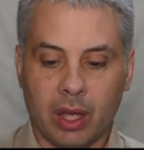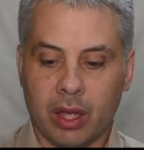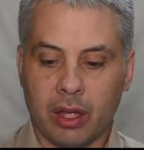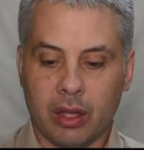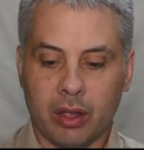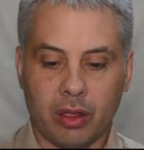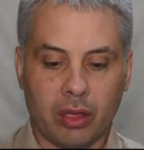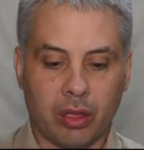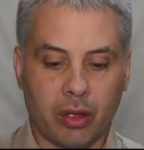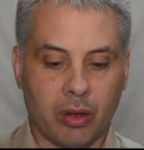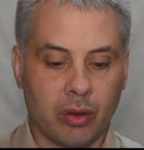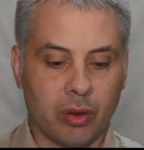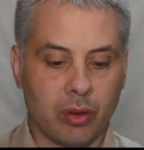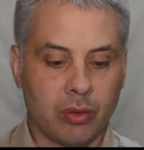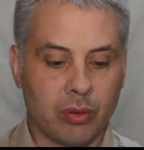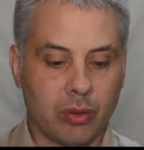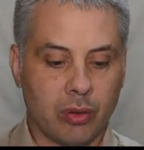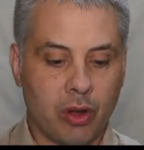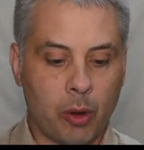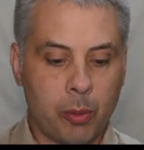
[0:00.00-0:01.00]
So
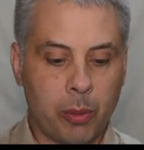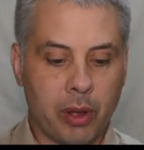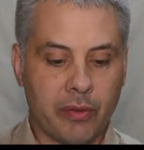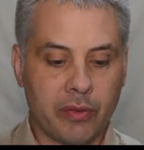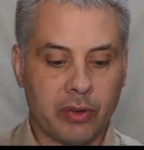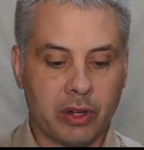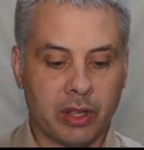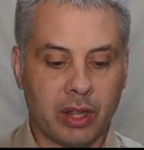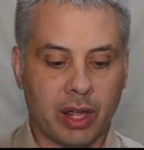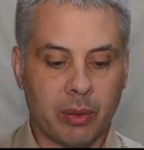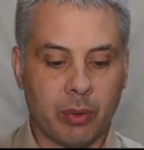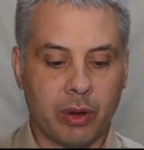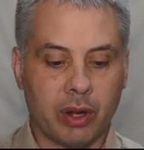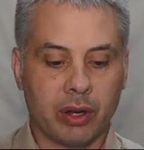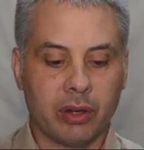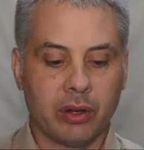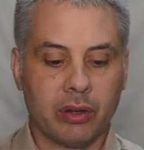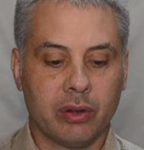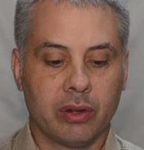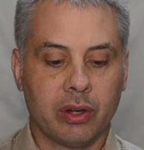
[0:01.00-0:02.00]
hop over to that
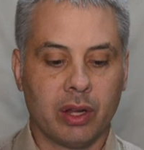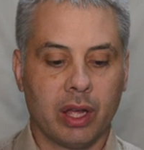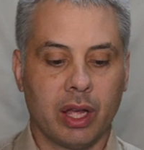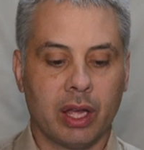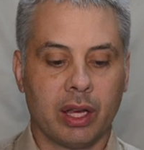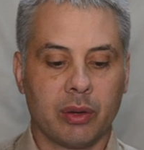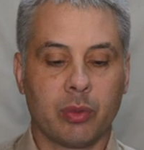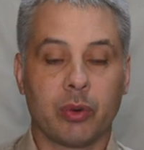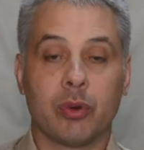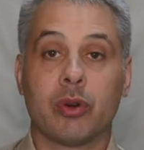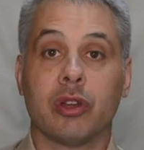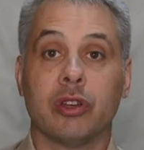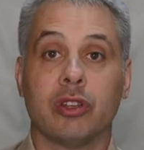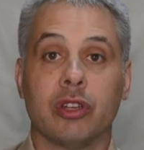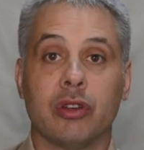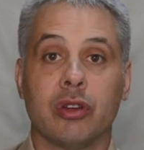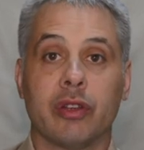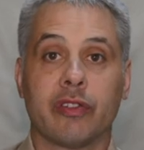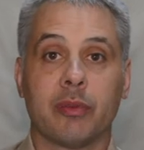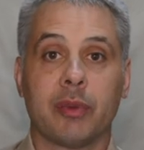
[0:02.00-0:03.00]
one and we'll
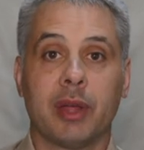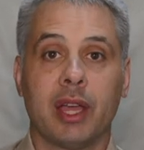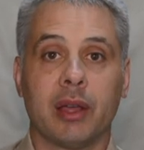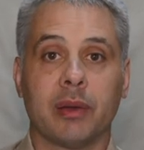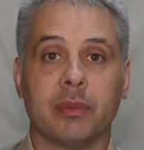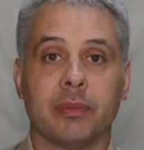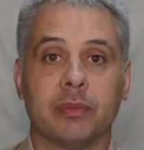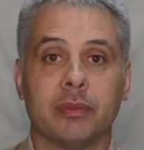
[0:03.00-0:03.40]
continue from there.